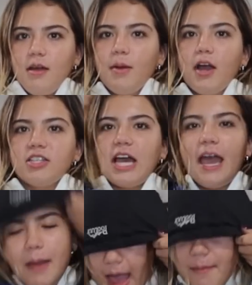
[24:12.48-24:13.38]
Oh my gosh,
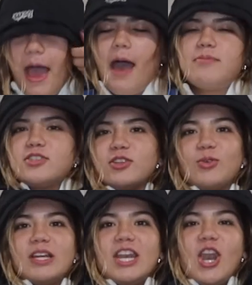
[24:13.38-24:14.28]
I'm
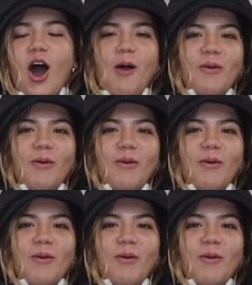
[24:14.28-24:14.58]
absolutely not